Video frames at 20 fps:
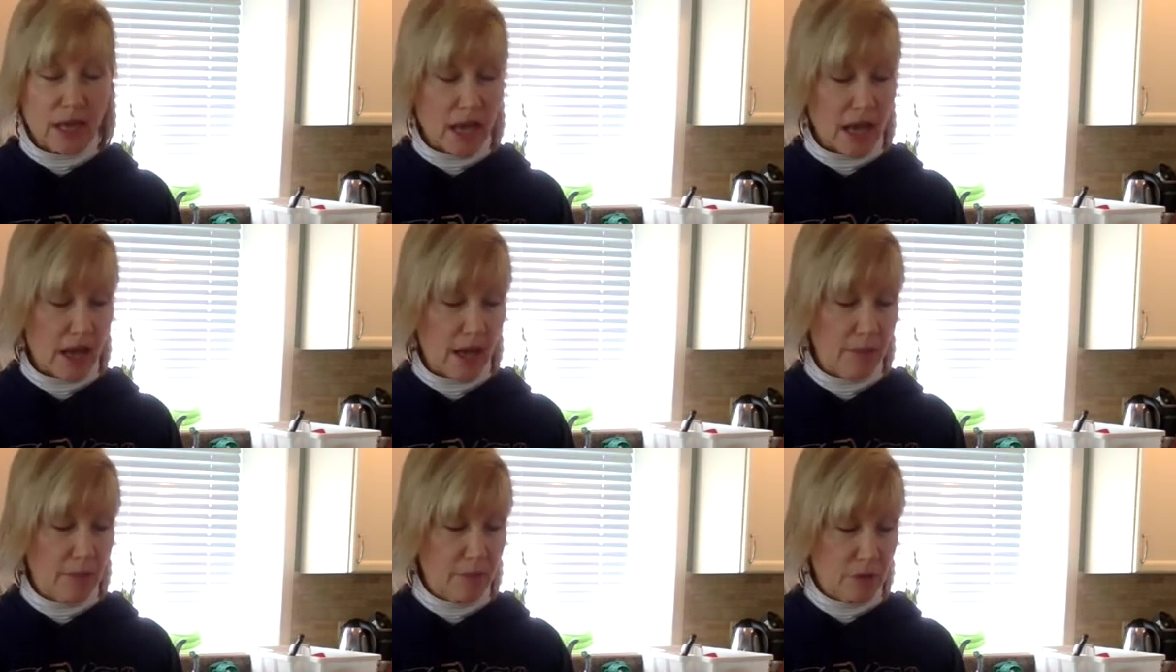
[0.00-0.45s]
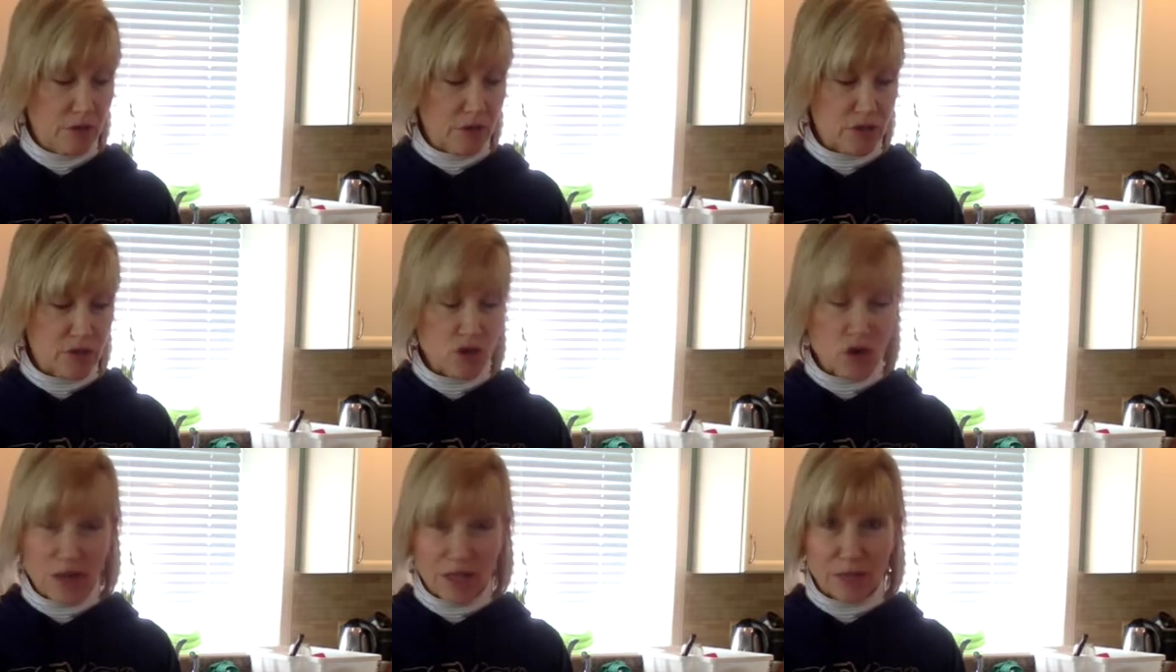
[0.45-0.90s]
You're
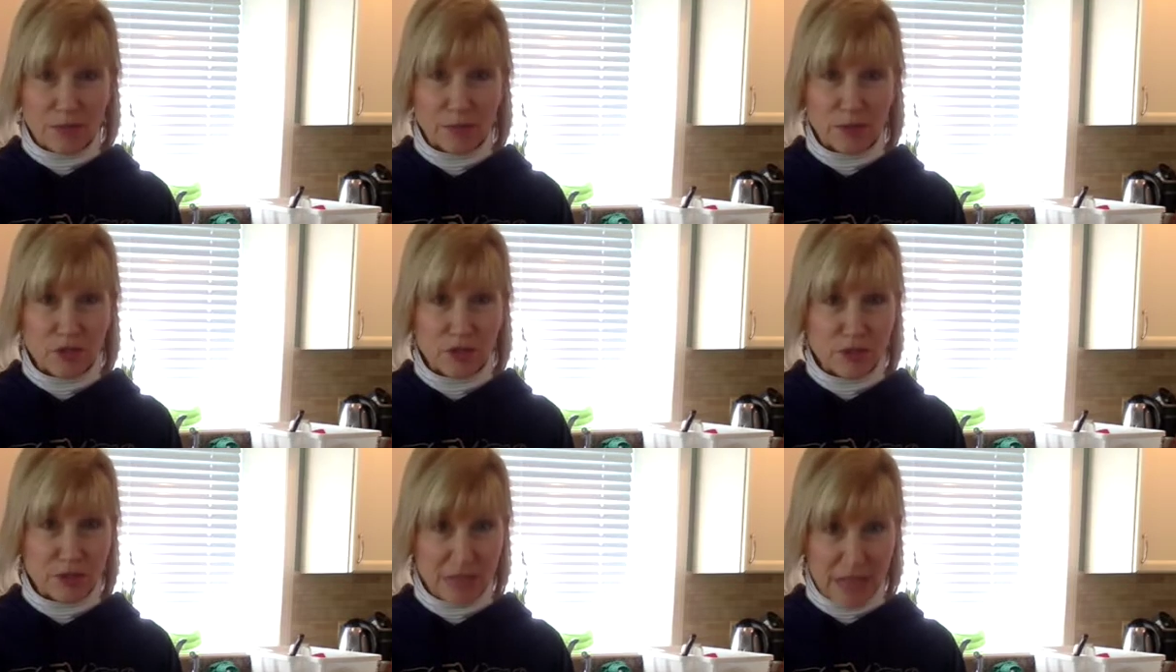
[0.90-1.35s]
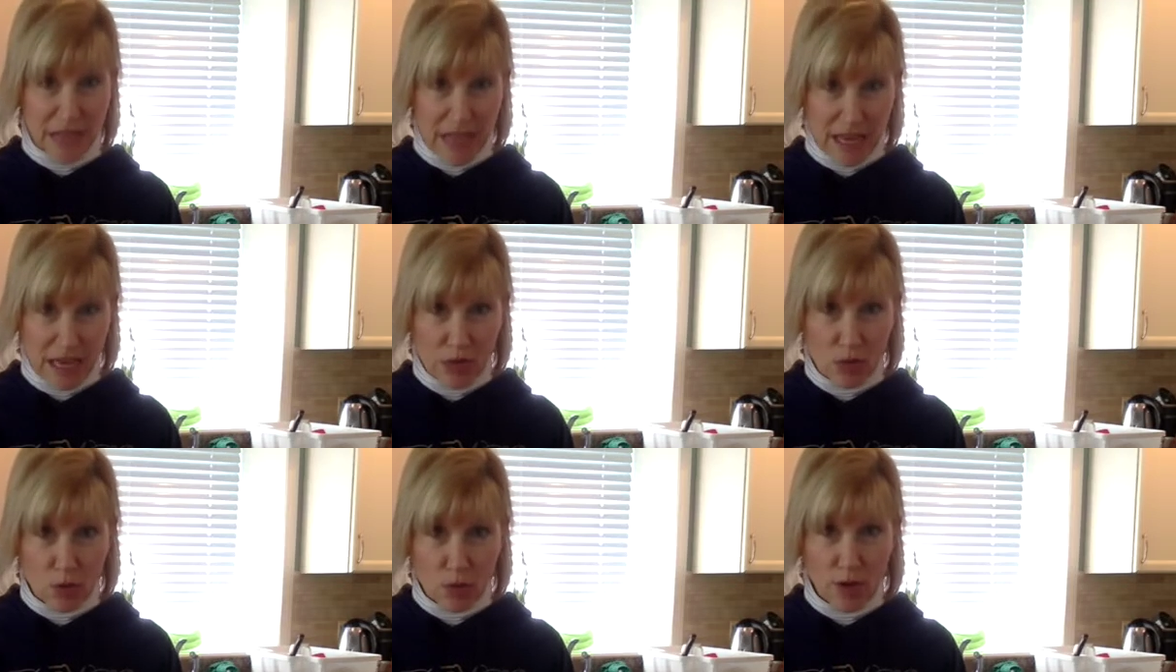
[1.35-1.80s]
just not supposed to use
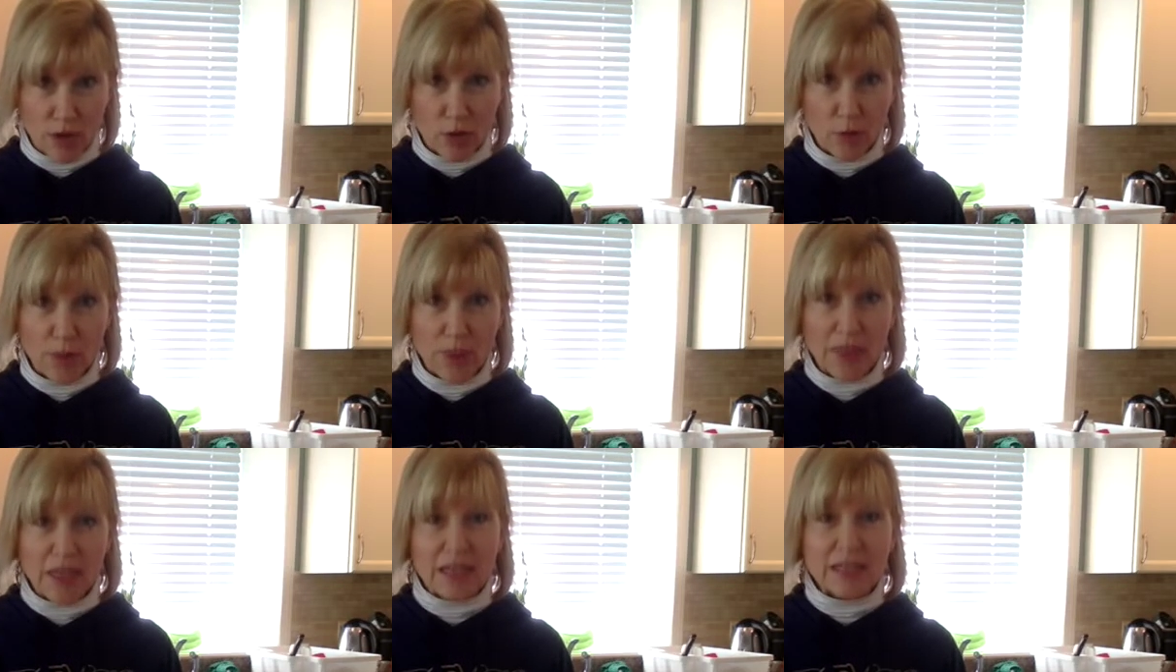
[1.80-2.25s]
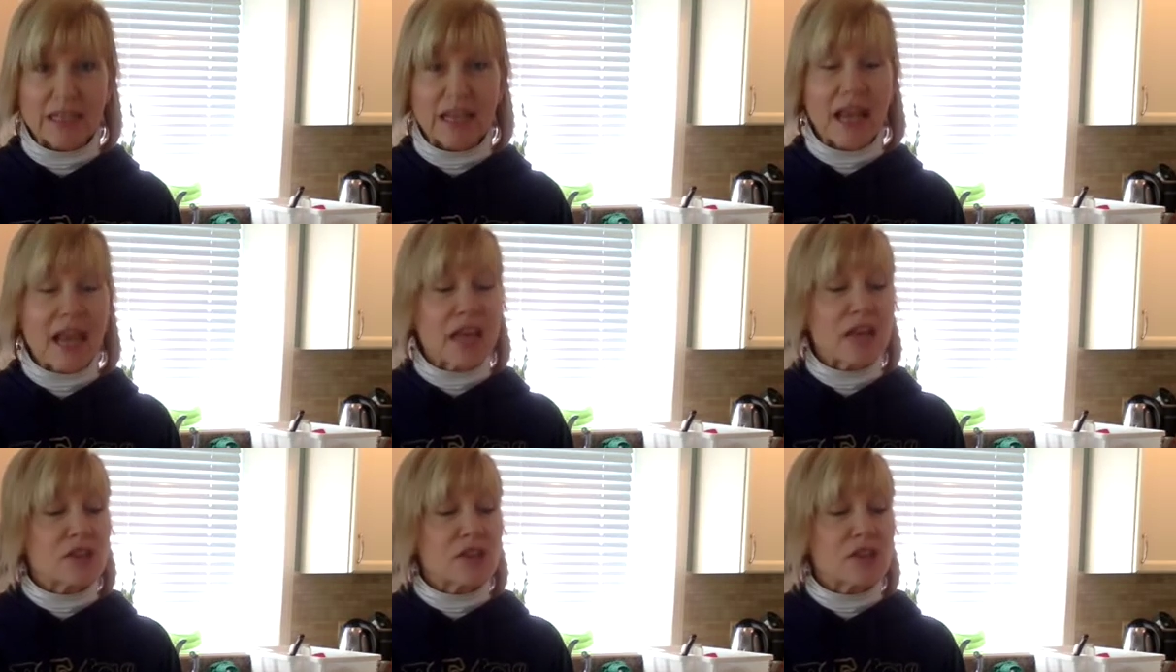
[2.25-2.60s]
any oil with it.